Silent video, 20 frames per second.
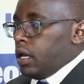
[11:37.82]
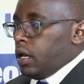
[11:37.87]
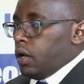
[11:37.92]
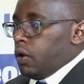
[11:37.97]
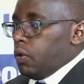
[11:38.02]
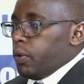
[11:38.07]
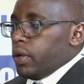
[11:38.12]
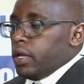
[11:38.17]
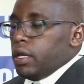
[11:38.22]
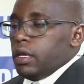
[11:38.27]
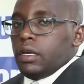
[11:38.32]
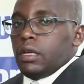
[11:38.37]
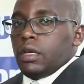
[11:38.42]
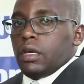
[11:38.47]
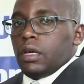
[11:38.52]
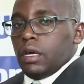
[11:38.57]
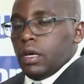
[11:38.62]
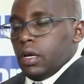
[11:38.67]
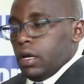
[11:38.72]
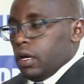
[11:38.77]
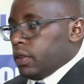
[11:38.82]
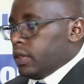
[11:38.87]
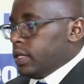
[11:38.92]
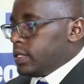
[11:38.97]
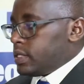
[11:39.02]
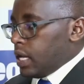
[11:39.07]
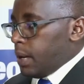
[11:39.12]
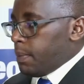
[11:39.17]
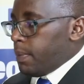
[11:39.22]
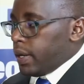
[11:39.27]
these
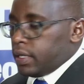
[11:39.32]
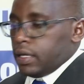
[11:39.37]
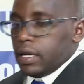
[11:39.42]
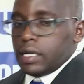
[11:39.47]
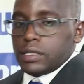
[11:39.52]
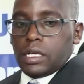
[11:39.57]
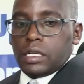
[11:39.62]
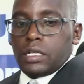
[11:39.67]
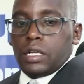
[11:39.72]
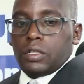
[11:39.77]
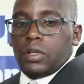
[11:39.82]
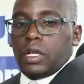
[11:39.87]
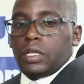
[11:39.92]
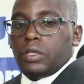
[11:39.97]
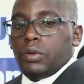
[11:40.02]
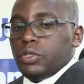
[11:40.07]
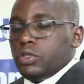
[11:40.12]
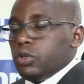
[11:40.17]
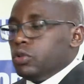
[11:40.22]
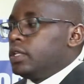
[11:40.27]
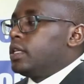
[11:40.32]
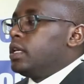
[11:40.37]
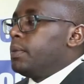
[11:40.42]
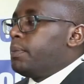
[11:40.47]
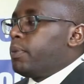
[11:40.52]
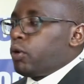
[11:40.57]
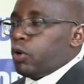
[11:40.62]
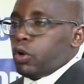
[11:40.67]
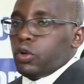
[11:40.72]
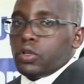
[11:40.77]
are partners that we should
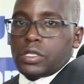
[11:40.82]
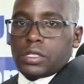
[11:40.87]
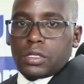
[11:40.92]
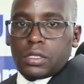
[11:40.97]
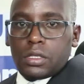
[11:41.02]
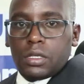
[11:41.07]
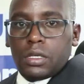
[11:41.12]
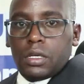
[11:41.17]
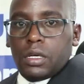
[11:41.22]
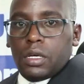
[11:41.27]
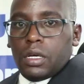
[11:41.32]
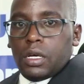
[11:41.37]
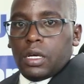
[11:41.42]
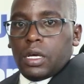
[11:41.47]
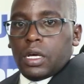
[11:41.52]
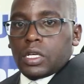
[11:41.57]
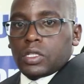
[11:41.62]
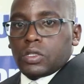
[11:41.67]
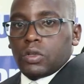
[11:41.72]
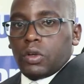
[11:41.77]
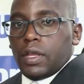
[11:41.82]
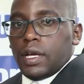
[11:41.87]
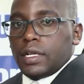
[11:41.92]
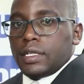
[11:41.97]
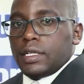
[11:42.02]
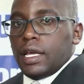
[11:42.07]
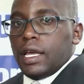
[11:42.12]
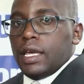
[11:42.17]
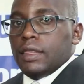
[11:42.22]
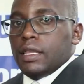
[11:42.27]
keep close, so
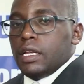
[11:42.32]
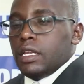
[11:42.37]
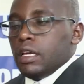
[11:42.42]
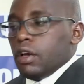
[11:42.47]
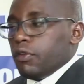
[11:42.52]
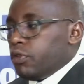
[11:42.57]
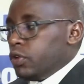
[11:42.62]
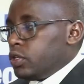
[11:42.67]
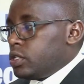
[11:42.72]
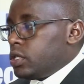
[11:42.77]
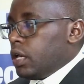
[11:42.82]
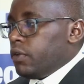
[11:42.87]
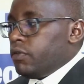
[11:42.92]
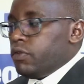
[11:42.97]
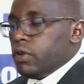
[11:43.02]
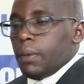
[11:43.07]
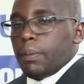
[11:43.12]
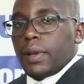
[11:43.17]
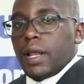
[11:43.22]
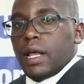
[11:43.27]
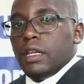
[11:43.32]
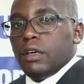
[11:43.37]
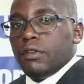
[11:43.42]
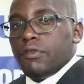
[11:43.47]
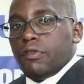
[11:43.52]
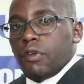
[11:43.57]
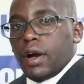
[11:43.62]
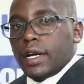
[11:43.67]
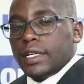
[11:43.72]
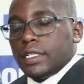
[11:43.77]
that in the near future, if you are planning
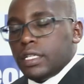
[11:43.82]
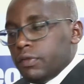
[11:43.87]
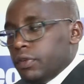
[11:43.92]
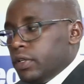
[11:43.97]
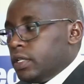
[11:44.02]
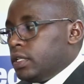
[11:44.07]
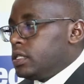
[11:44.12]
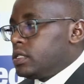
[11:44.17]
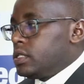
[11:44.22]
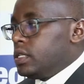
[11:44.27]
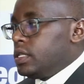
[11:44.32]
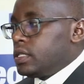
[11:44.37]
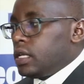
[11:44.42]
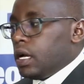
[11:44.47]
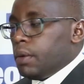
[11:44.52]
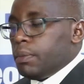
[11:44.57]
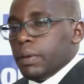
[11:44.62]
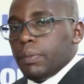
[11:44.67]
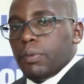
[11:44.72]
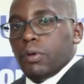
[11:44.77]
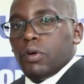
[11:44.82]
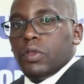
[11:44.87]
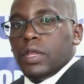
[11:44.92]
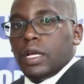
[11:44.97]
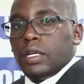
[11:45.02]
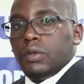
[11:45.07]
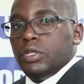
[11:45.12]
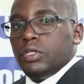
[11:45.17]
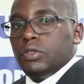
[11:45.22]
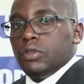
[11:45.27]
for activities, these are people
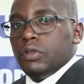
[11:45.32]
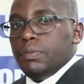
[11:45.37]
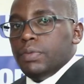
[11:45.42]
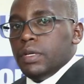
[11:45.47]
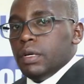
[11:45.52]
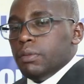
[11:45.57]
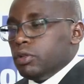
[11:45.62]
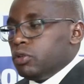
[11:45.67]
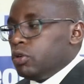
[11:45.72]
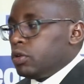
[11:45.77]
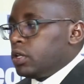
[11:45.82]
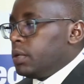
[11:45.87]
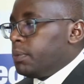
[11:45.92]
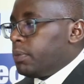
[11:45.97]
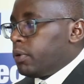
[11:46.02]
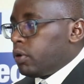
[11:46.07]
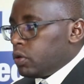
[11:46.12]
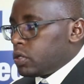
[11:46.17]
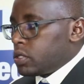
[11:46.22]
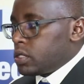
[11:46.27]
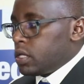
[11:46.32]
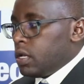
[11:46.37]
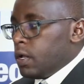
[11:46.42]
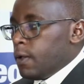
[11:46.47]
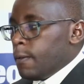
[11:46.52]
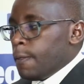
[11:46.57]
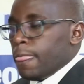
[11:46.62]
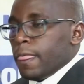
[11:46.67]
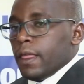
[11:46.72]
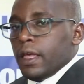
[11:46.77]
that we should be able to keep close,
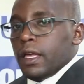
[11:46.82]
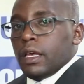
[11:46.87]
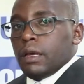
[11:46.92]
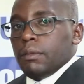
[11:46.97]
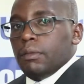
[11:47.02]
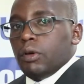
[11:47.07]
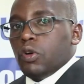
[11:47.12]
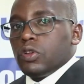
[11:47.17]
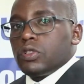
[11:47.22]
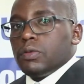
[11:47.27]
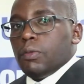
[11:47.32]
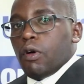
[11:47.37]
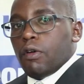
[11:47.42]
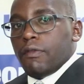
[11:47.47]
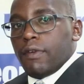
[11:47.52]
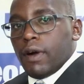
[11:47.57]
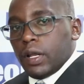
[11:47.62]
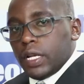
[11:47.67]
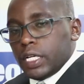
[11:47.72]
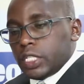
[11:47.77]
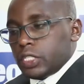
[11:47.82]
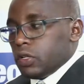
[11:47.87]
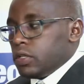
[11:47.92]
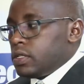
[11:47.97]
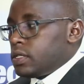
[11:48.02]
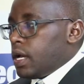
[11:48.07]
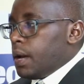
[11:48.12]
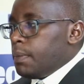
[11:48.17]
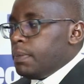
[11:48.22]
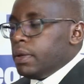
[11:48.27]
because more violations
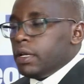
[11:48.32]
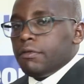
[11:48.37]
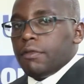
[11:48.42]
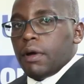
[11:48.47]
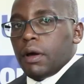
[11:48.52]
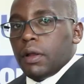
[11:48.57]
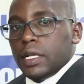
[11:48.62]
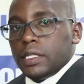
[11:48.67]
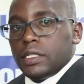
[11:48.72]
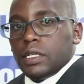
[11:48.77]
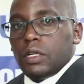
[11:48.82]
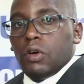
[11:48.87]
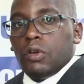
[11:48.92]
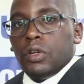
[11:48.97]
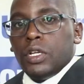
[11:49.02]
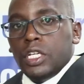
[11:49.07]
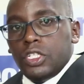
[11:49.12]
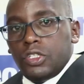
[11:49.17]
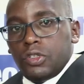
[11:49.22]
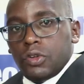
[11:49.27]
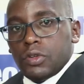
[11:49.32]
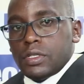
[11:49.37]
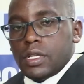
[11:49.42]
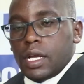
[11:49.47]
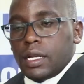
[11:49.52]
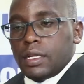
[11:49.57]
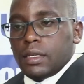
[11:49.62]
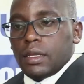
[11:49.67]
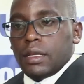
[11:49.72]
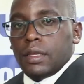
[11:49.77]
are being violated on issues
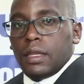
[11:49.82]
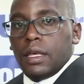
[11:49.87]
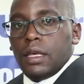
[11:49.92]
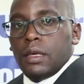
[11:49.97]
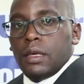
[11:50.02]
that they